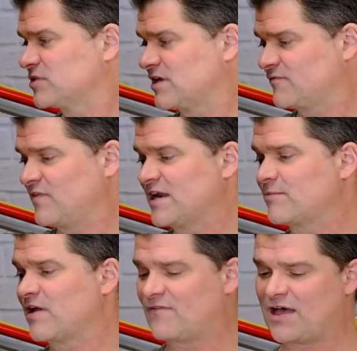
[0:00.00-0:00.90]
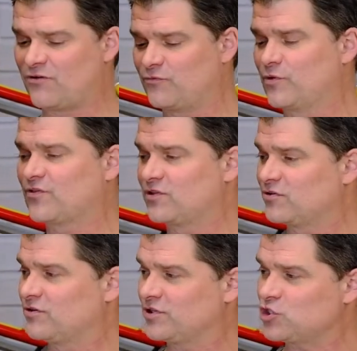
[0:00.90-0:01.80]
I'm finding my valve, with the
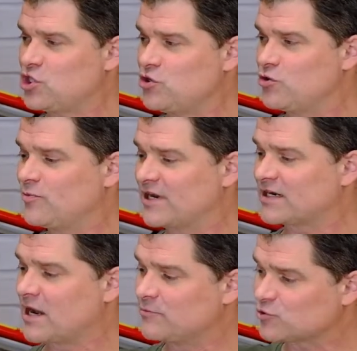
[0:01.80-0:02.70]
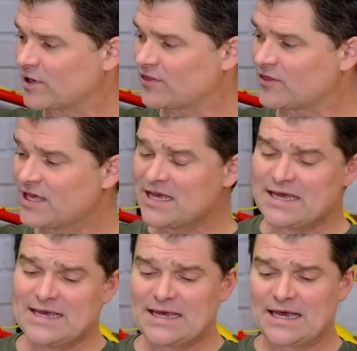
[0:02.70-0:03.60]
little tube that it comes with,
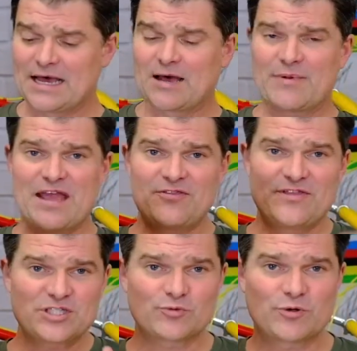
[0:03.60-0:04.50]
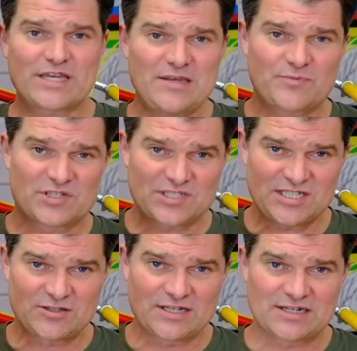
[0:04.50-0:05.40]
and this will keep the
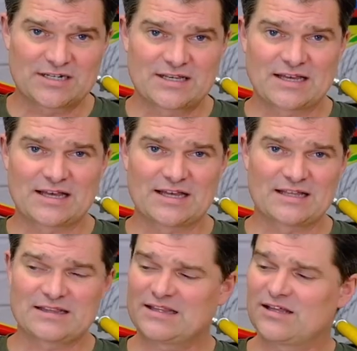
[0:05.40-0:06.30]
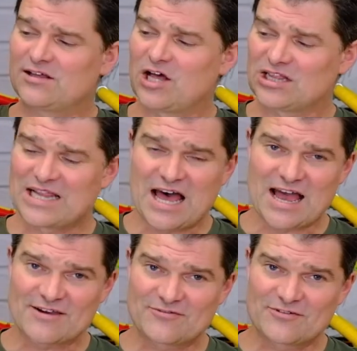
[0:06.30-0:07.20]
sealant
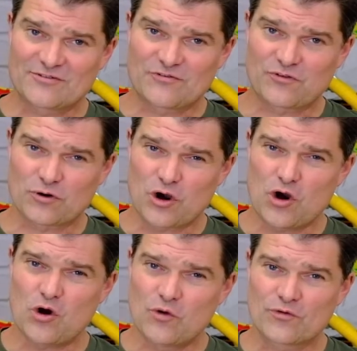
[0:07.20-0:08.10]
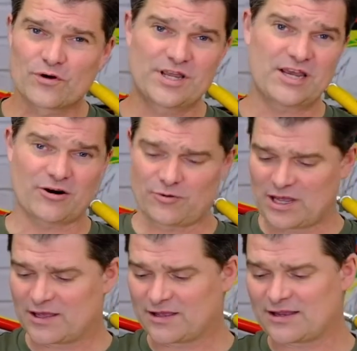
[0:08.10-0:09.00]
alive for over a year.
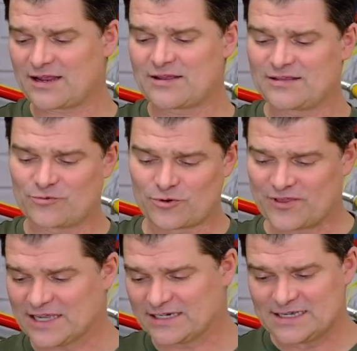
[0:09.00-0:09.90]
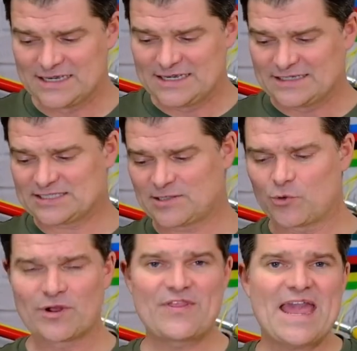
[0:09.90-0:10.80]
We're thinking
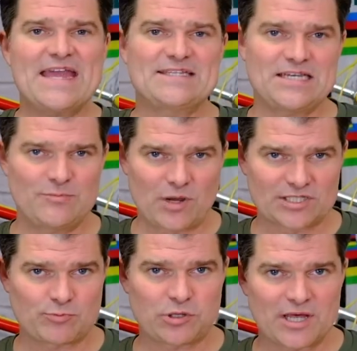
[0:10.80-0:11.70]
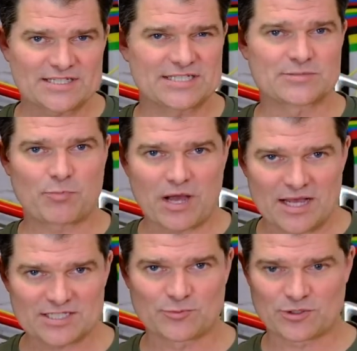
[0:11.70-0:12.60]
somewhere in the 18 months plus is
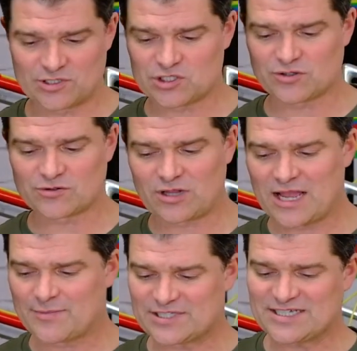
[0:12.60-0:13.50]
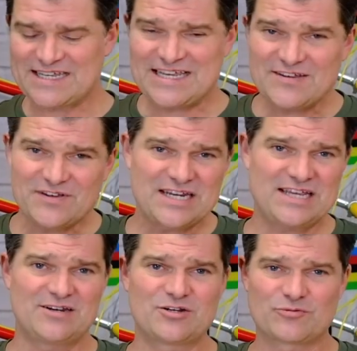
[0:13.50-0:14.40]
possible in certain climates. And even
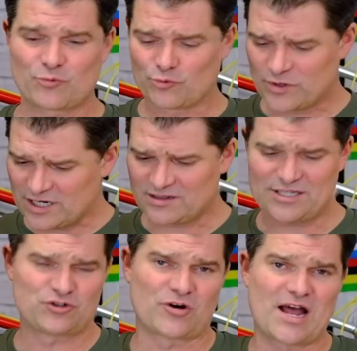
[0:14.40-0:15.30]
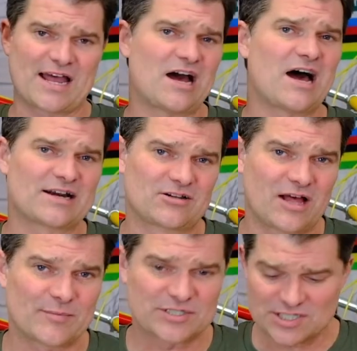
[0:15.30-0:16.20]
in really dry, hot
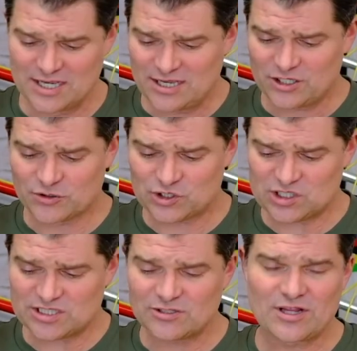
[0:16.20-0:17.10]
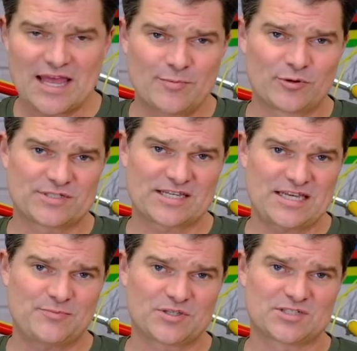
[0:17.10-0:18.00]
climates, you're still able to
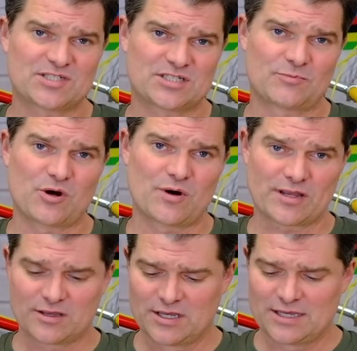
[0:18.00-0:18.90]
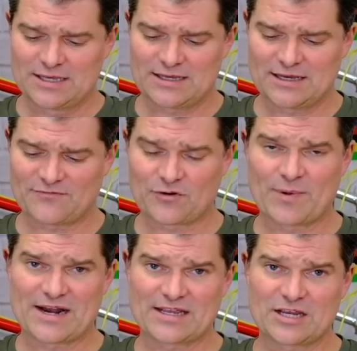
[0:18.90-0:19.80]
keep the system going for
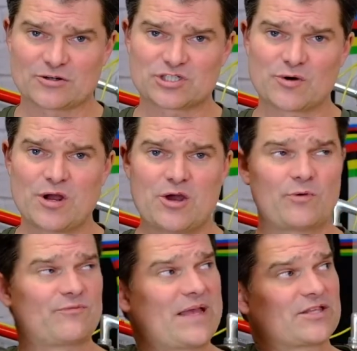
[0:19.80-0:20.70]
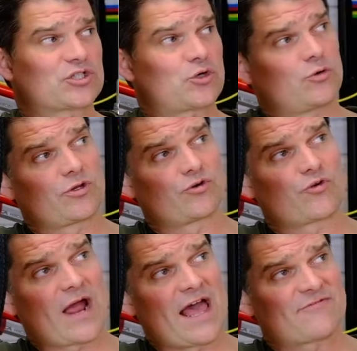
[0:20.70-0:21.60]
about a year. So we've made this cool little
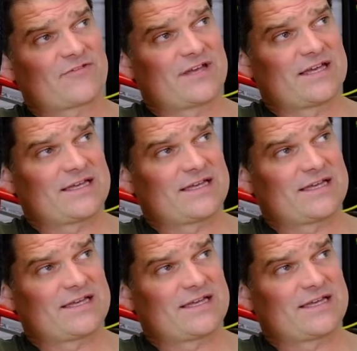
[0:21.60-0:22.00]
graph